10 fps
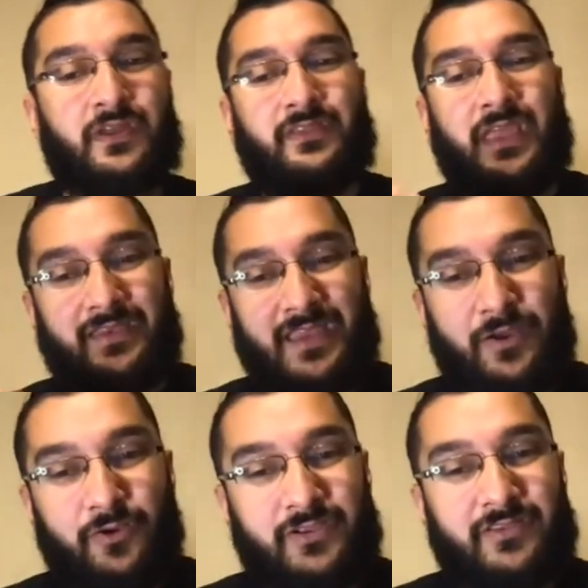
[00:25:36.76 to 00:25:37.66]
and
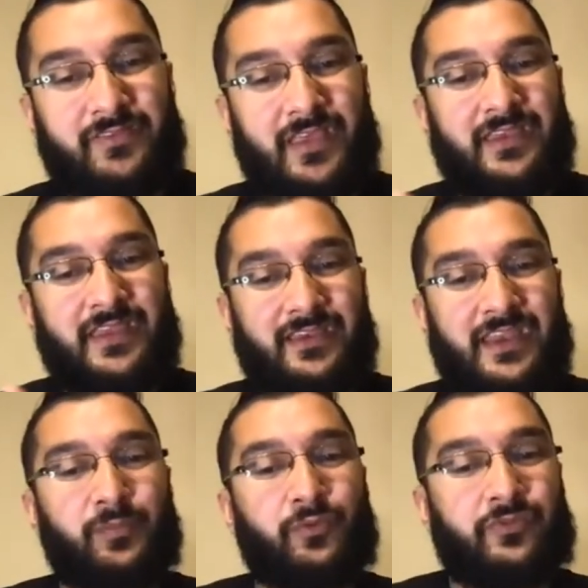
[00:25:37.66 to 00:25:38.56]
arrogance, and it
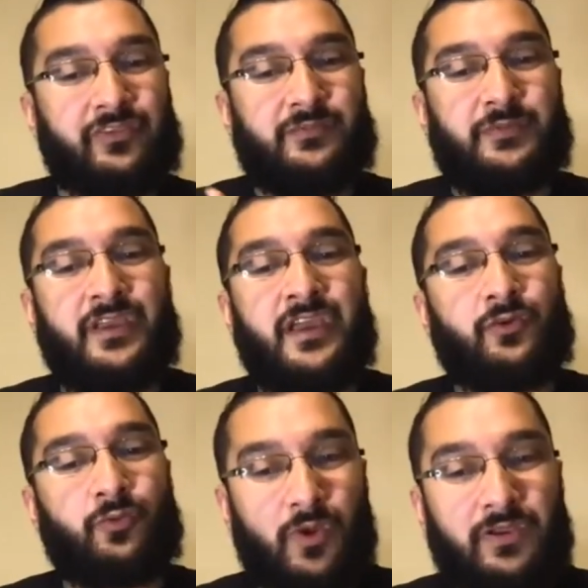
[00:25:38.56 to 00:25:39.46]
enables us to be
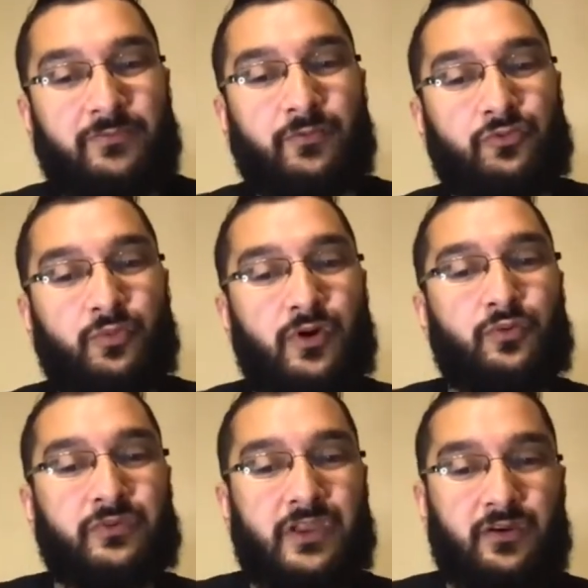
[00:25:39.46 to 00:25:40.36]
grateful to our own
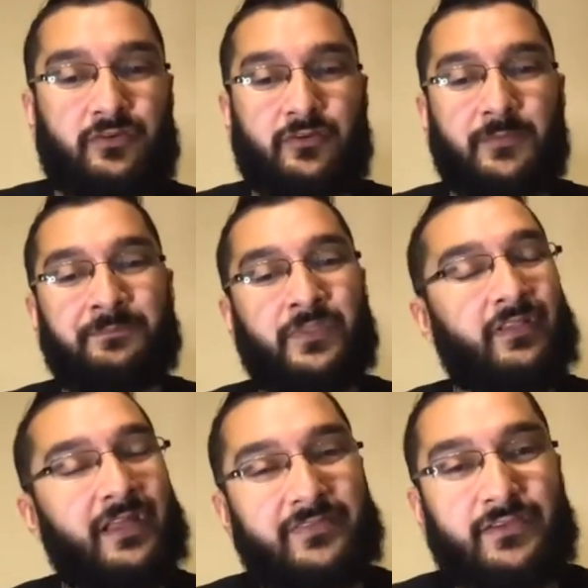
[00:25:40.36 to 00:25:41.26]
character. The
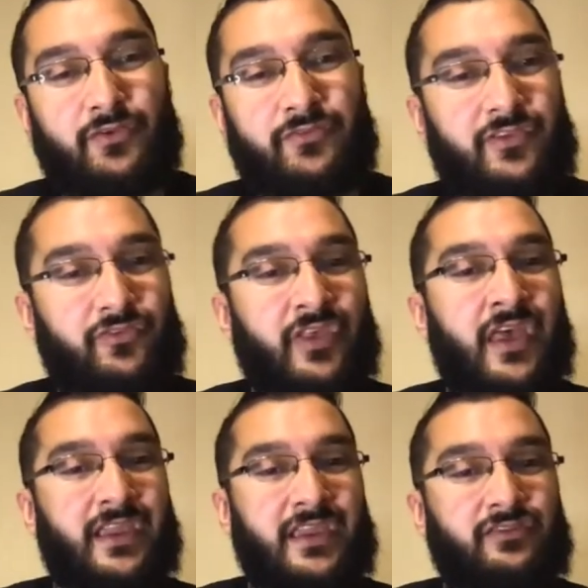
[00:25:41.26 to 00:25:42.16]
last thing I'll say is
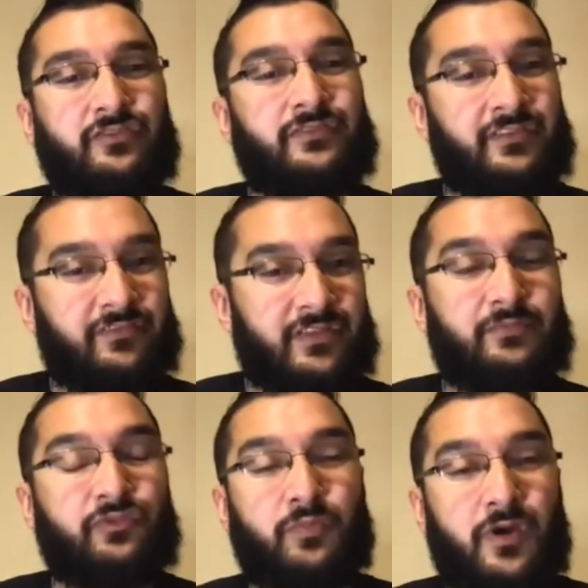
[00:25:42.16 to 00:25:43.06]
each of these names
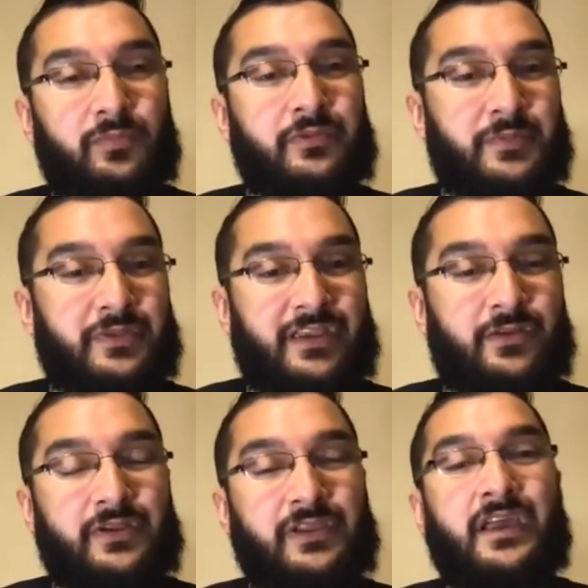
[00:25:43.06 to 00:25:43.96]
you've probably been
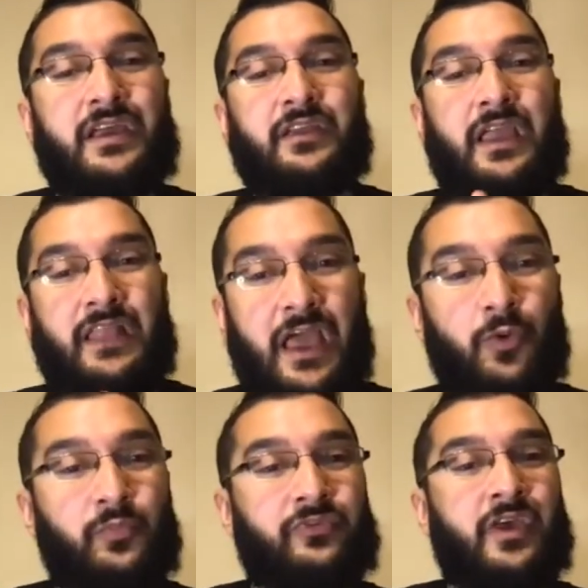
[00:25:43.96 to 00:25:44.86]
hearing
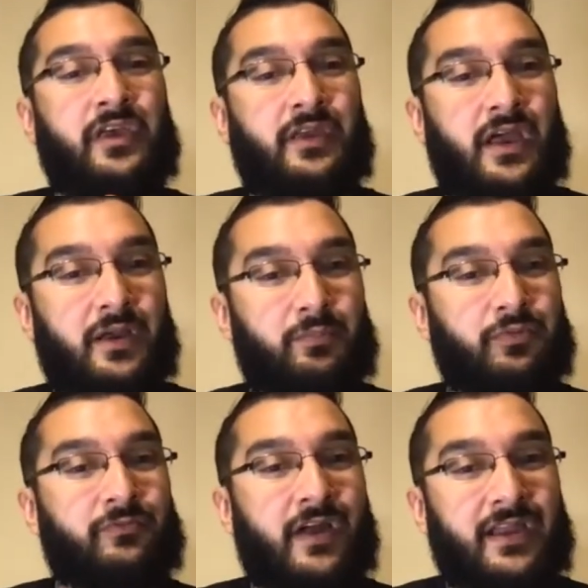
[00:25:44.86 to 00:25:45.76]
helps
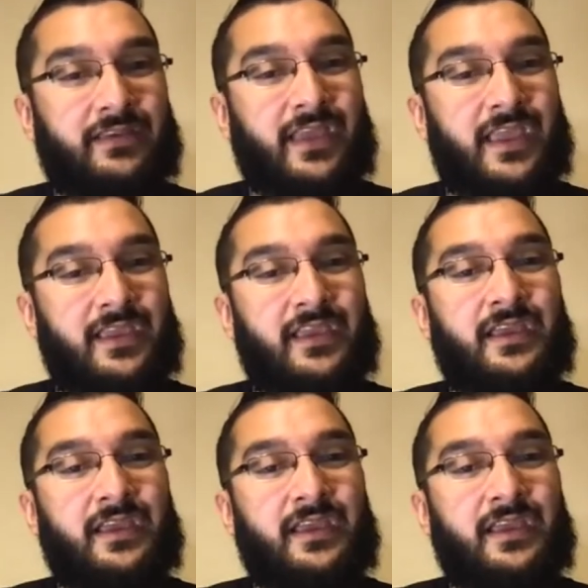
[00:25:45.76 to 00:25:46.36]
provide a